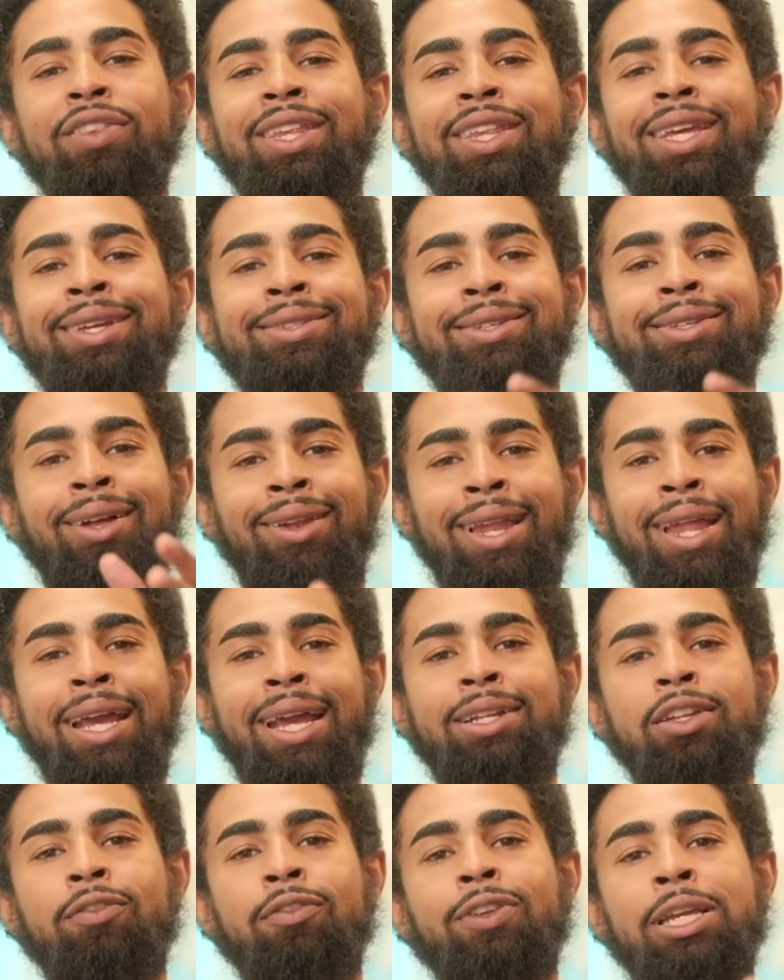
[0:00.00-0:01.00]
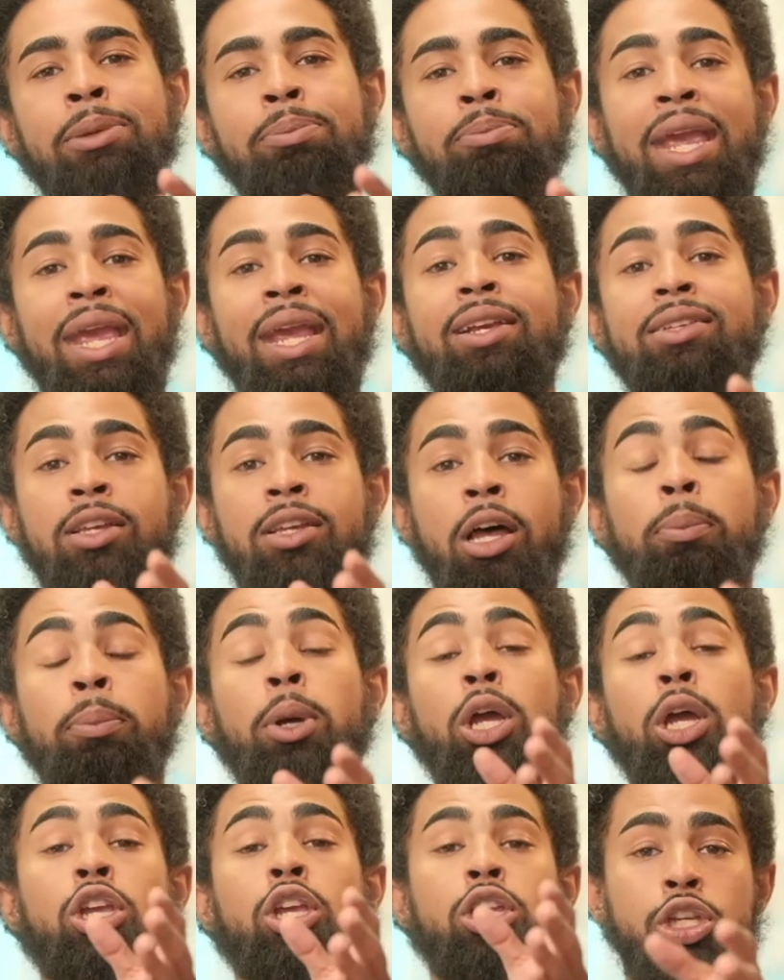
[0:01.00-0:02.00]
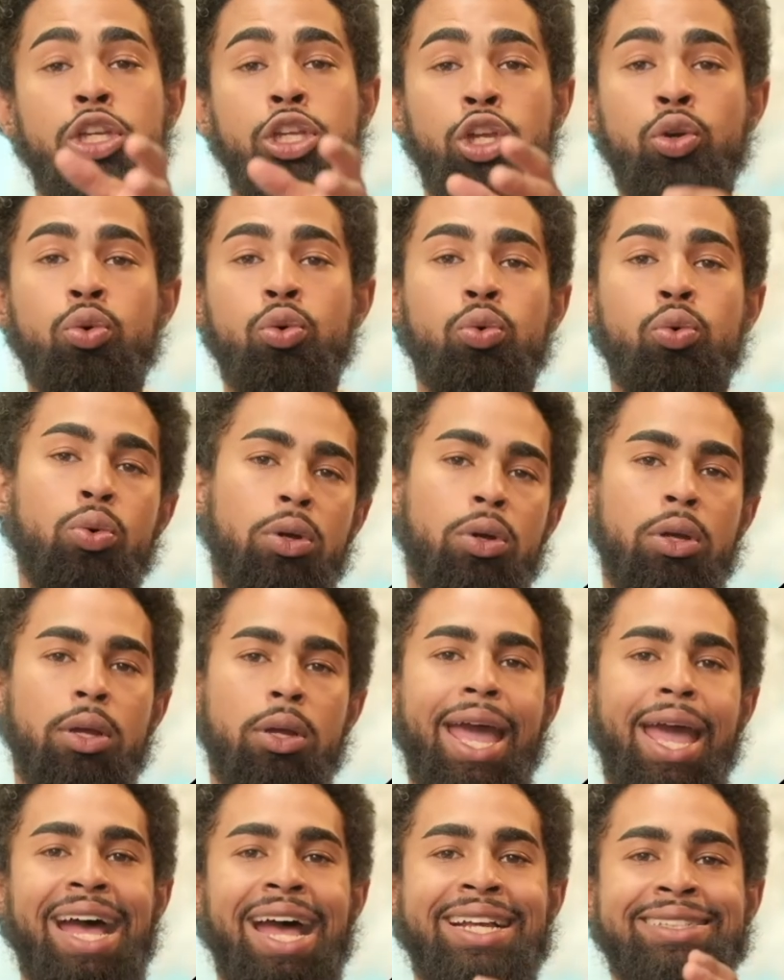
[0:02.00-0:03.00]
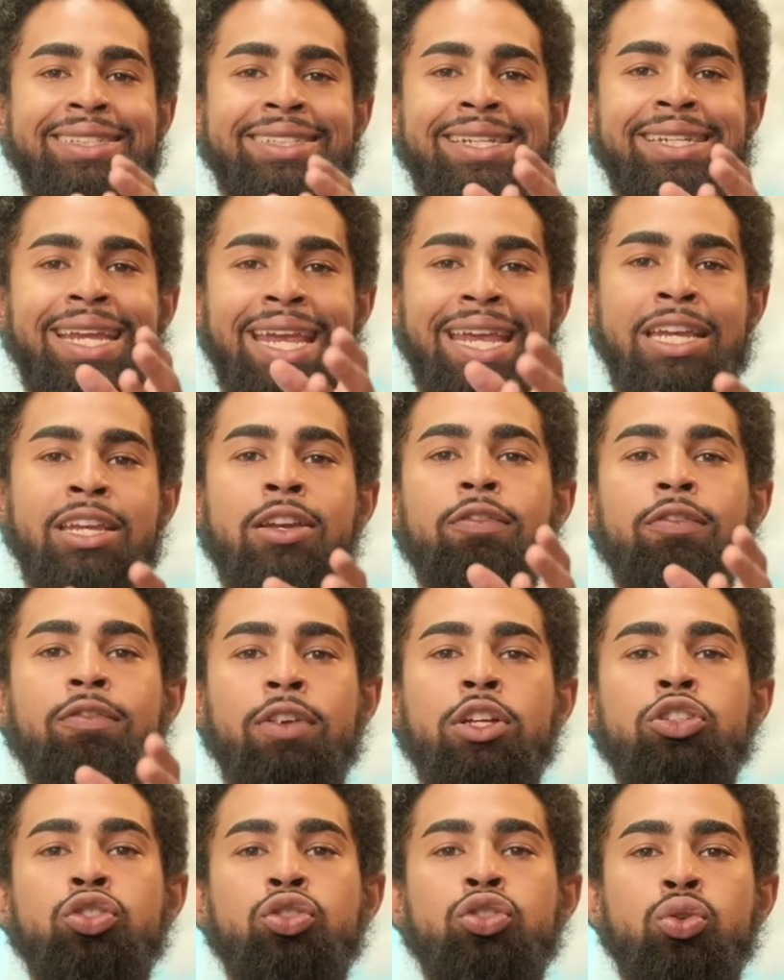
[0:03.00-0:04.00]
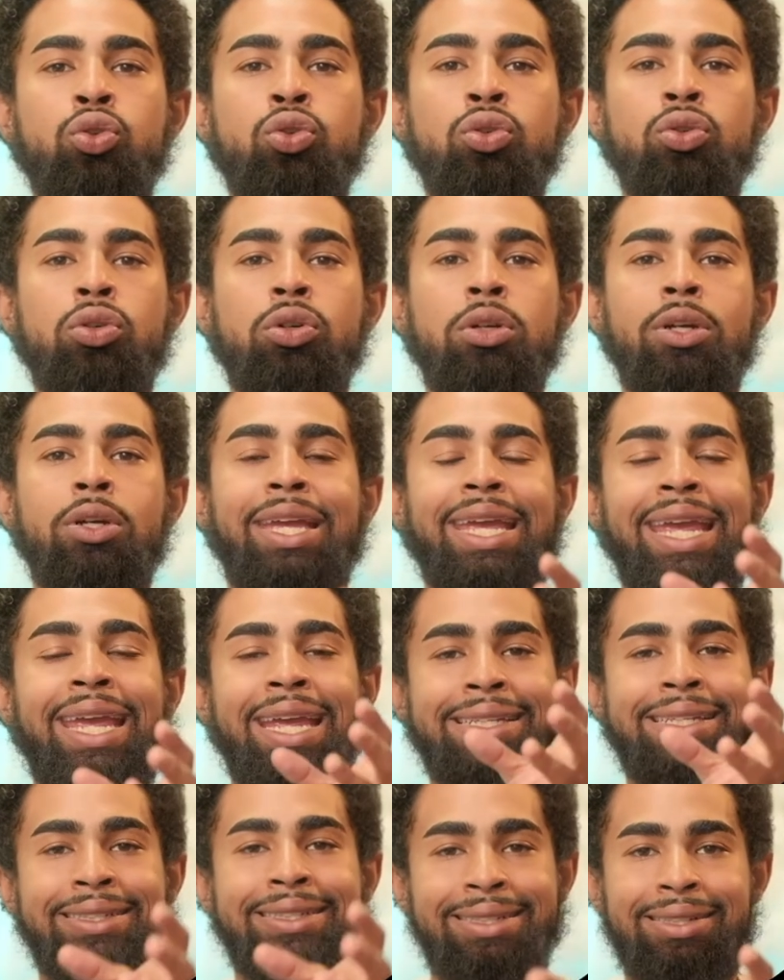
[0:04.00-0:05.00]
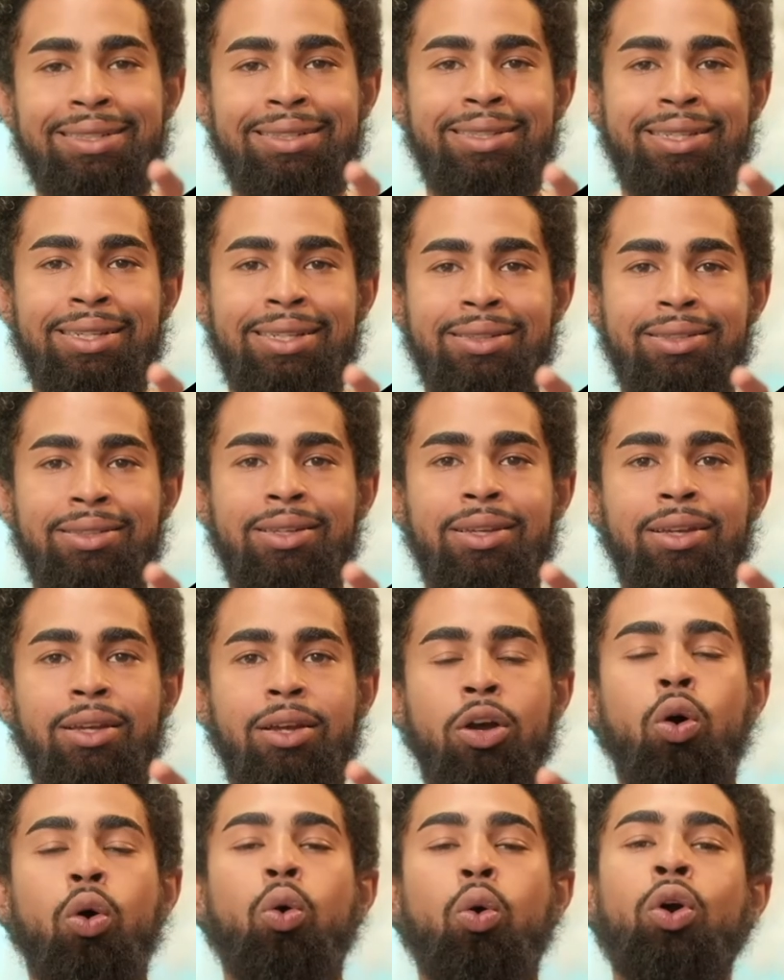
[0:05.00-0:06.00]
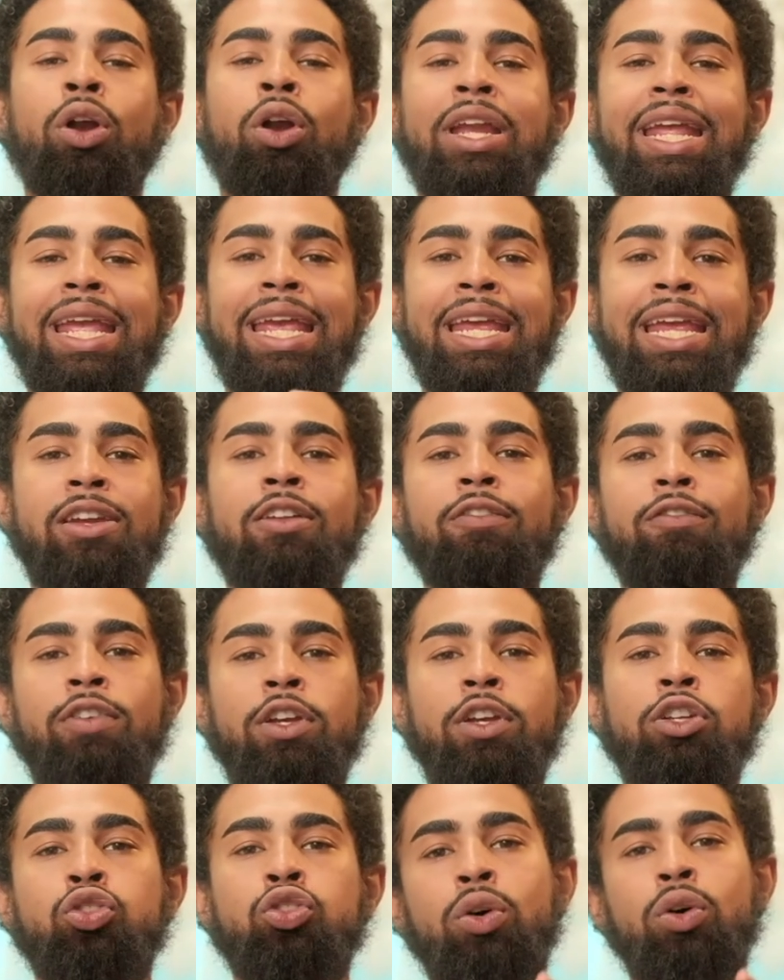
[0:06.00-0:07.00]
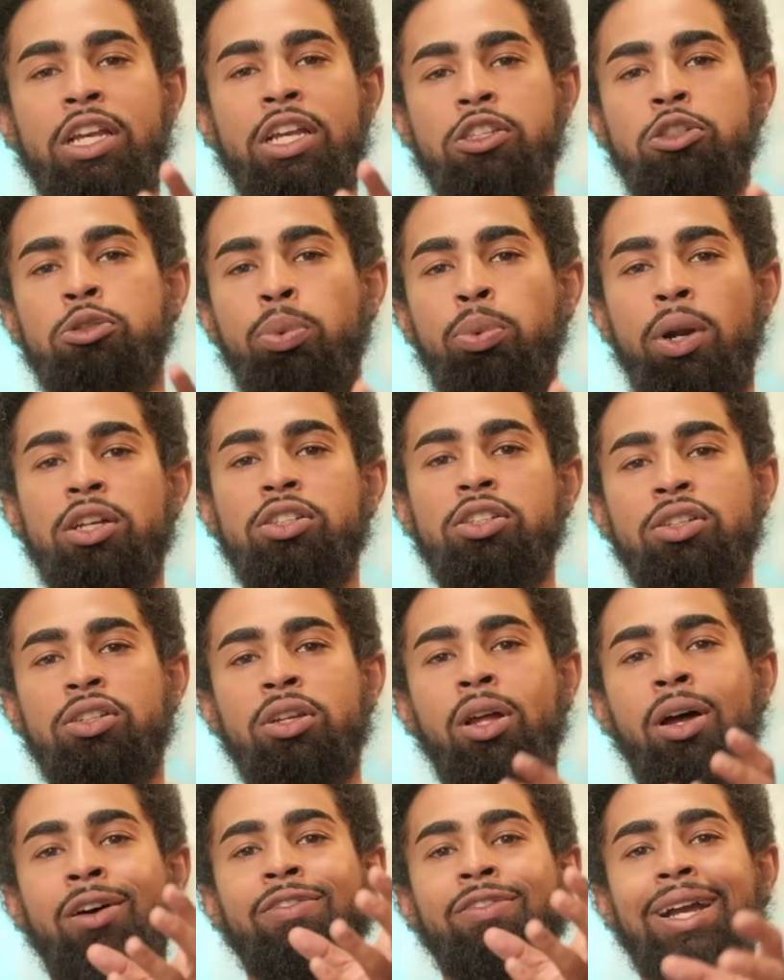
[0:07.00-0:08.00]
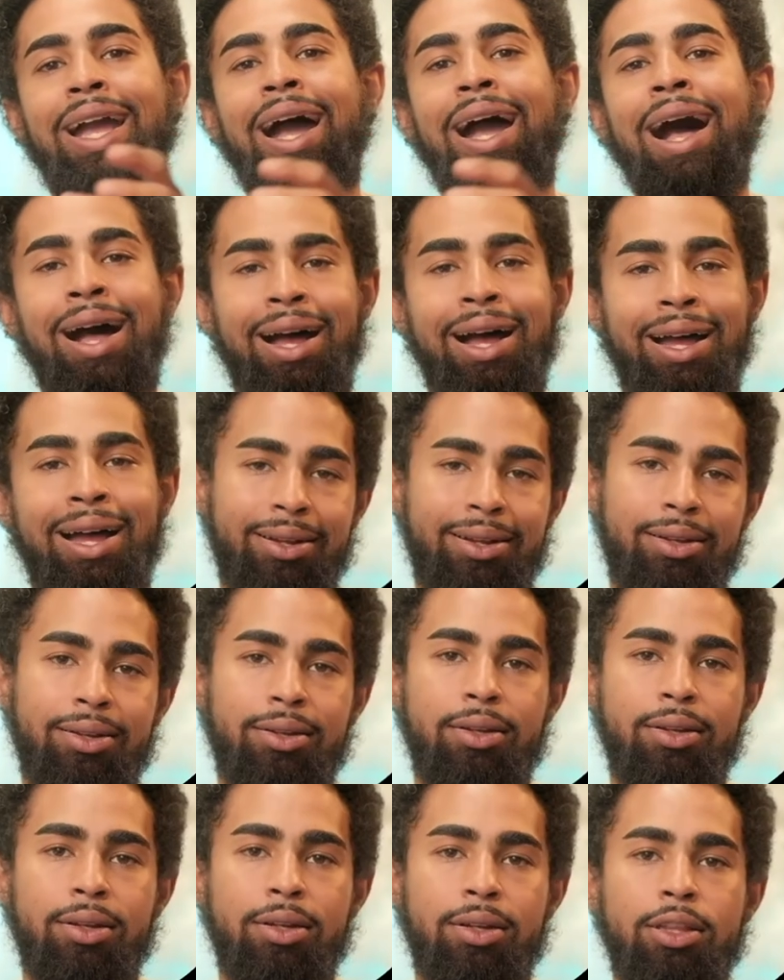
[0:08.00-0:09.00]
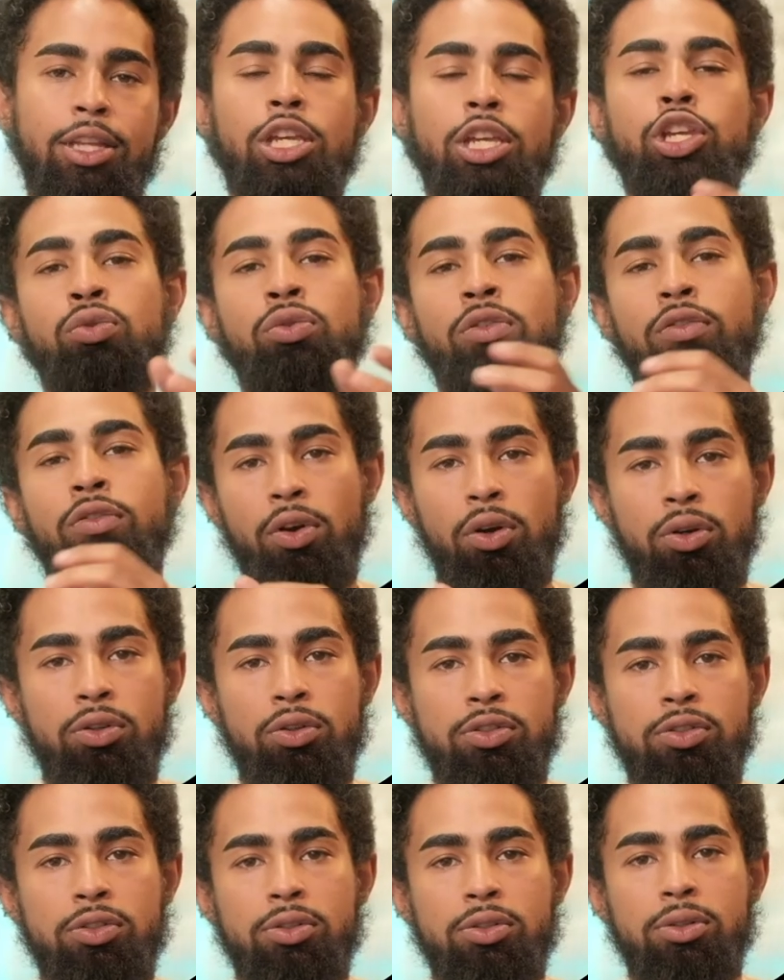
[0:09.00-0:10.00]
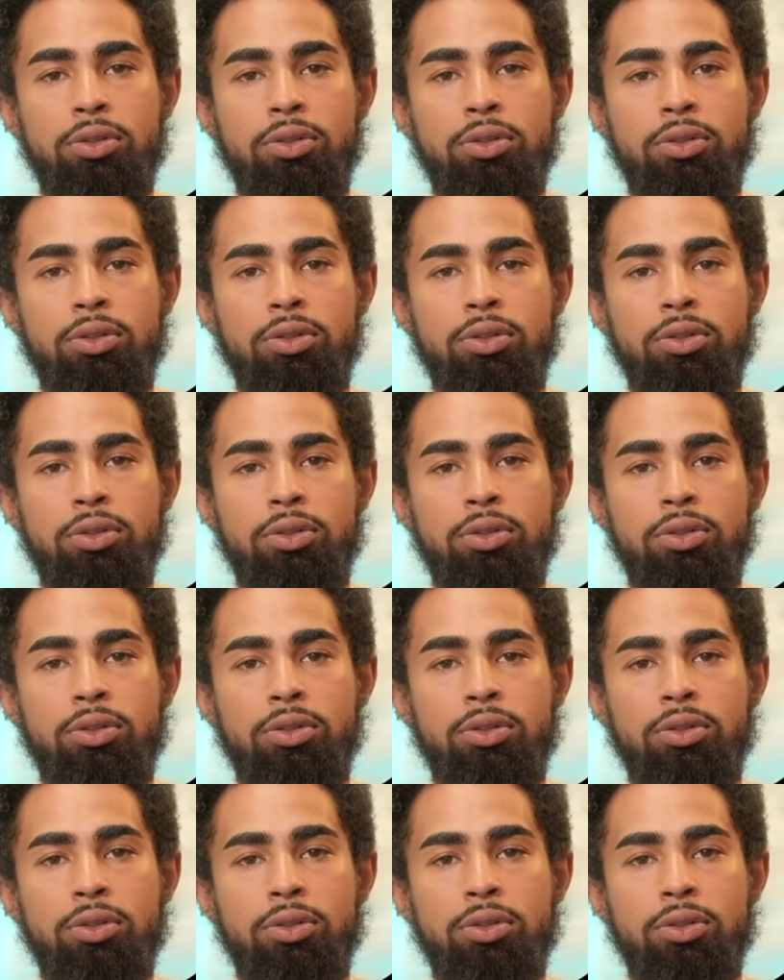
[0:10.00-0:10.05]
this collectively makes up you as an individual existence or an individual expression of God, the universe.